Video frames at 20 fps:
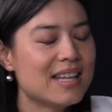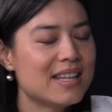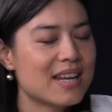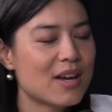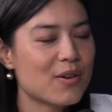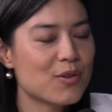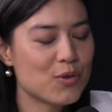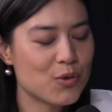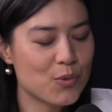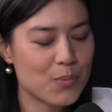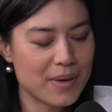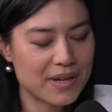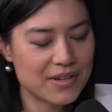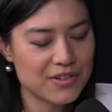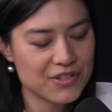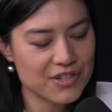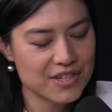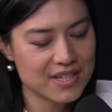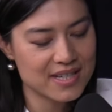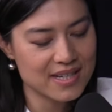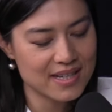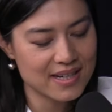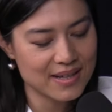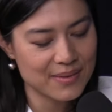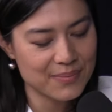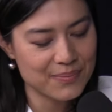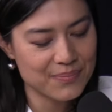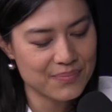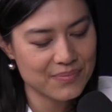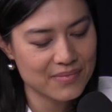Now you mentioned
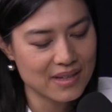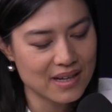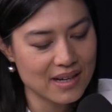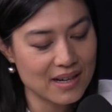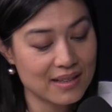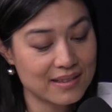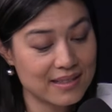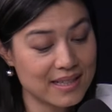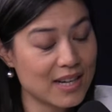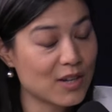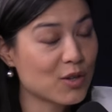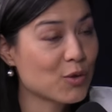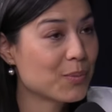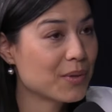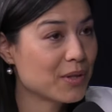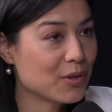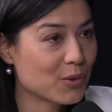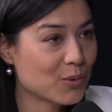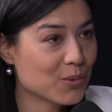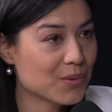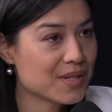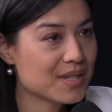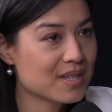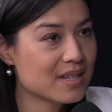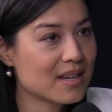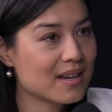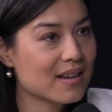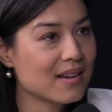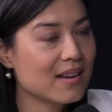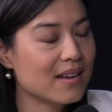um, Adriano
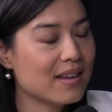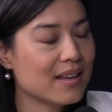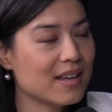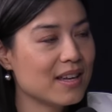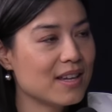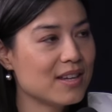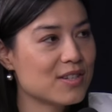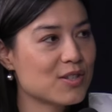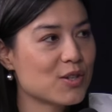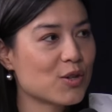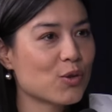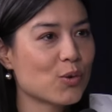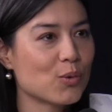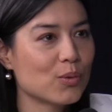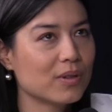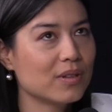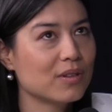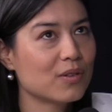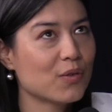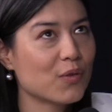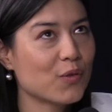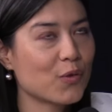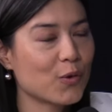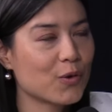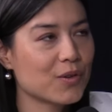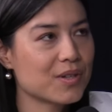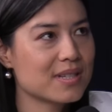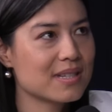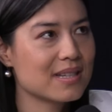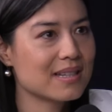Pedrosa. He's not only the
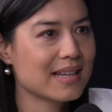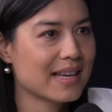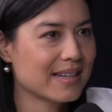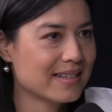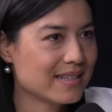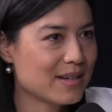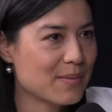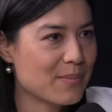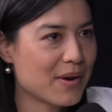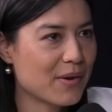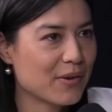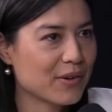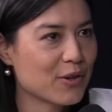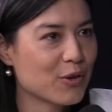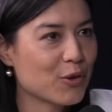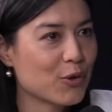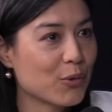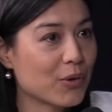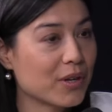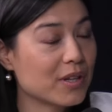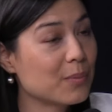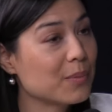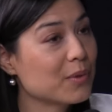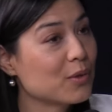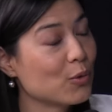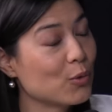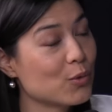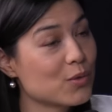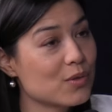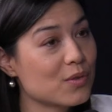first Latin American curator,
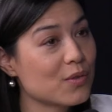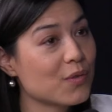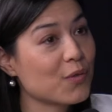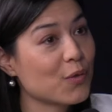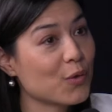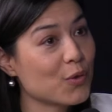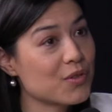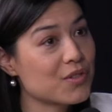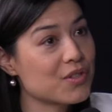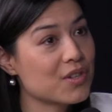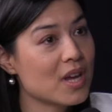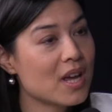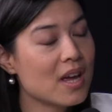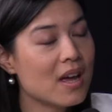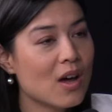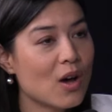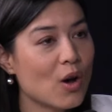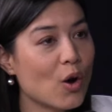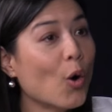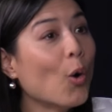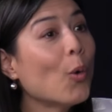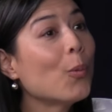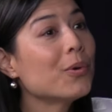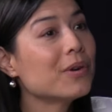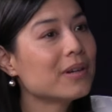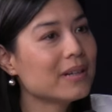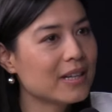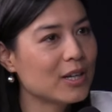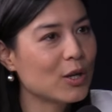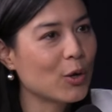but also the first uh,
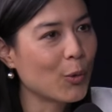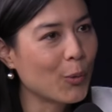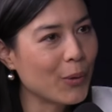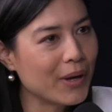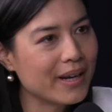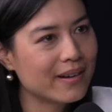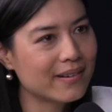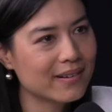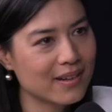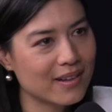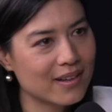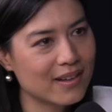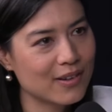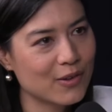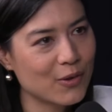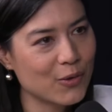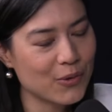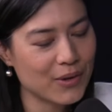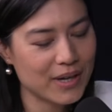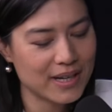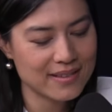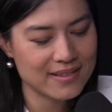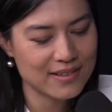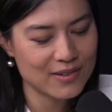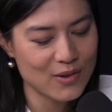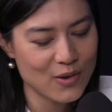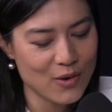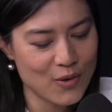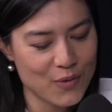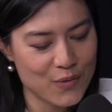openly queer
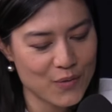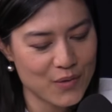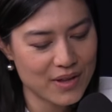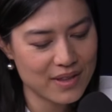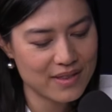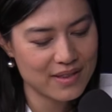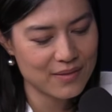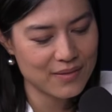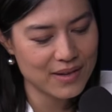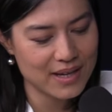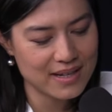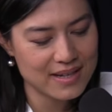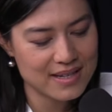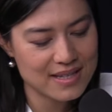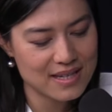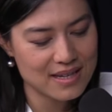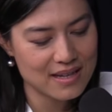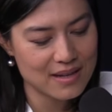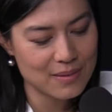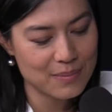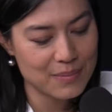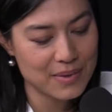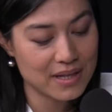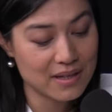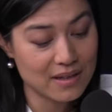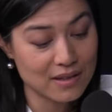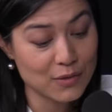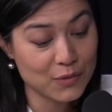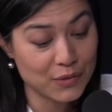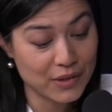uh, of the Venice uh,
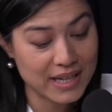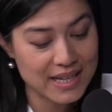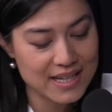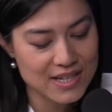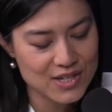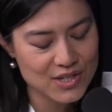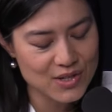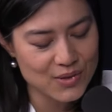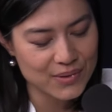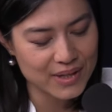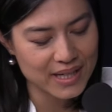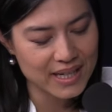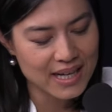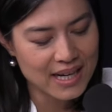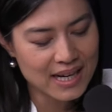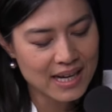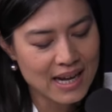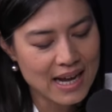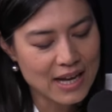Biennale of the History.